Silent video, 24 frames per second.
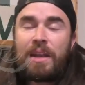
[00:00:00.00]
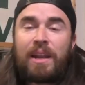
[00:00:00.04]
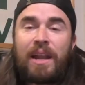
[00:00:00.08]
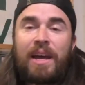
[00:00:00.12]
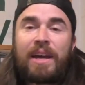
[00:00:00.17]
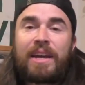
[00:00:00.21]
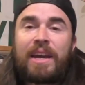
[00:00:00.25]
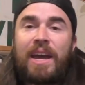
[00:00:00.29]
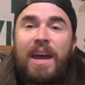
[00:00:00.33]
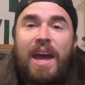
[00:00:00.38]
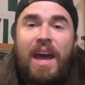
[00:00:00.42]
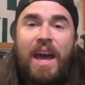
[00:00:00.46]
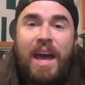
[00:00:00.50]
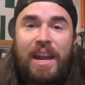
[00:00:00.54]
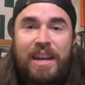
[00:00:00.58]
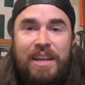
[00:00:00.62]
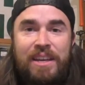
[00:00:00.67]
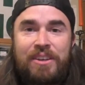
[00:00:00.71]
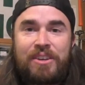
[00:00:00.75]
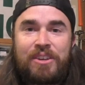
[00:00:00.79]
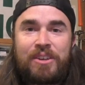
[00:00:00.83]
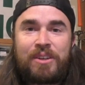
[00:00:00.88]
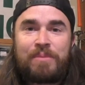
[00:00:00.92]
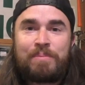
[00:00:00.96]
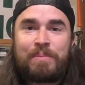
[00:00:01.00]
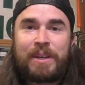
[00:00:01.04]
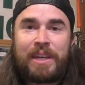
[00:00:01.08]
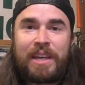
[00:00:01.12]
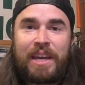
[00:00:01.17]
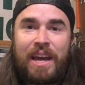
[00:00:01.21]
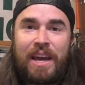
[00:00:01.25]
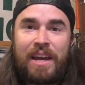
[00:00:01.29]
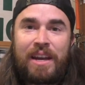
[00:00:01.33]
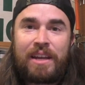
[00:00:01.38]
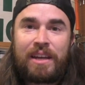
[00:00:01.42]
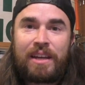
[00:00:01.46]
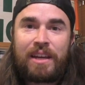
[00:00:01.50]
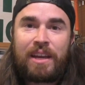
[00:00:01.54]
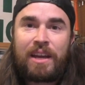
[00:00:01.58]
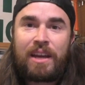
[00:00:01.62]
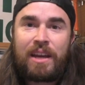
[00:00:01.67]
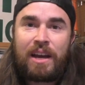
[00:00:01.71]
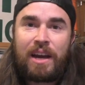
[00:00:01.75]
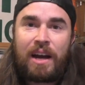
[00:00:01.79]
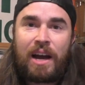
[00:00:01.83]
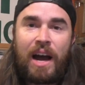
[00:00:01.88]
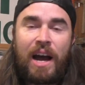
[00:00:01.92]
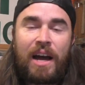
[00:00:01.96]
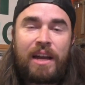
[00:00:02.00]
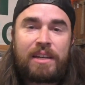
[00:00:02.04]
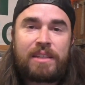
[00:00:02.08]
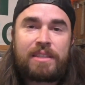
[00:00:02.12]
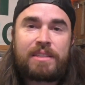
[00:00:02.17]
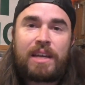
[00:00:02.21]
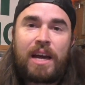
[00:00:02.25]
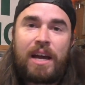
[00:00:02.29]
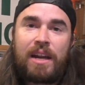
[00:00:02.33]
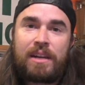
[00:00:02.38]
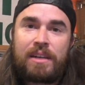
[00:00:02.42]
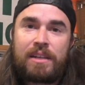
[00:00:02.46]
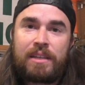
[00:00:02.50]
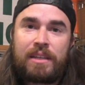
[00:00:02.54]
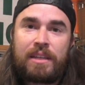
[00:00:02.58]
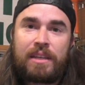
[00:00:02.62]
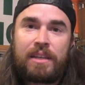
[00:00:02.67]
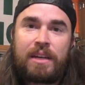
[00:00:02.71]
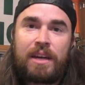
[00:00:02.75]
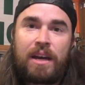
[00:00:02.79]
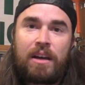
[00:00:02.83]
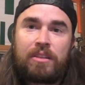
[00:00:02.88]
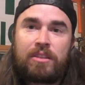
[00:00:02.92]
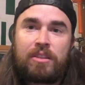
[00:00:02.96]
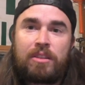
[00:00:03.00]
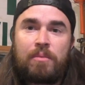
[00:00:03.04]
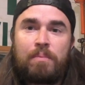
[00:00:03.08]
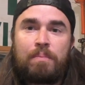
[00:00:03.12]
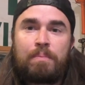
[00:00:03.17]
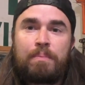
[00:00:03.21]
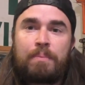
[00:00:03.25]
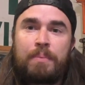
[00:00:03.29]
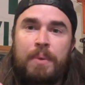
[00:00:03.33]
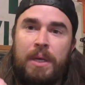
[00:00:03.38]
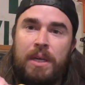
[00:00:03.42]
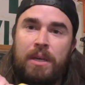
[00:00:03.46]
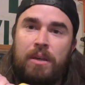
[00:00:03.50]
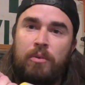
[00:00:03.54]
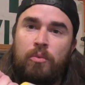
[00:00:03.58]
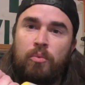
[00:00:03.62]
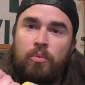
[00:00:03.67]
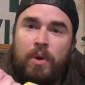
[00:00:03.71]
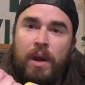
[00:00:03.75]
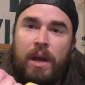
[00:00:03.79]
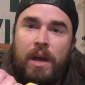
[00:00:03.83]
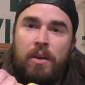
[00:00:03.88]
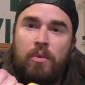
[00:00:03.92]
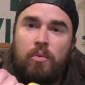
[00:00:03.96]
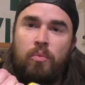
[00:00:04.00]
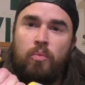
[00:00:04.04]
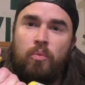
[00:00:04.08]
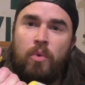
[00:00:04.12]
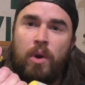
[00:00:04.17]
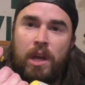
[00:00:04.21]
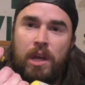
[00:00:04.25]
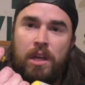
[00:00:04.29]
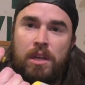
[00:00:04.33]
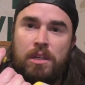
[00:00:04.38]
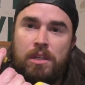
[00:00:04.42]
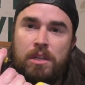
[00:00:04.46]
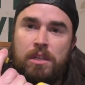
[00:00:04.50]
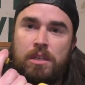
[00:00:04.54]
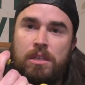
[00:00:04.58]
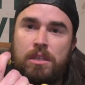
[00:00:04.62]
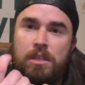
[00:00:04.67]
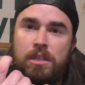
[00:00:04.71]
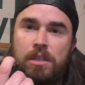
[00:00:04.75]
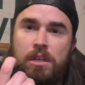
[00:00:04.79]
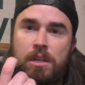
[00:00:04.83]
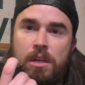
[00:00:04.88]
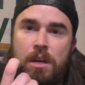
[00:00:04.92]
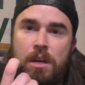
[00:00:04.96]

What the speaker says: And like any good mechanic, I decided to get out the big red wrench.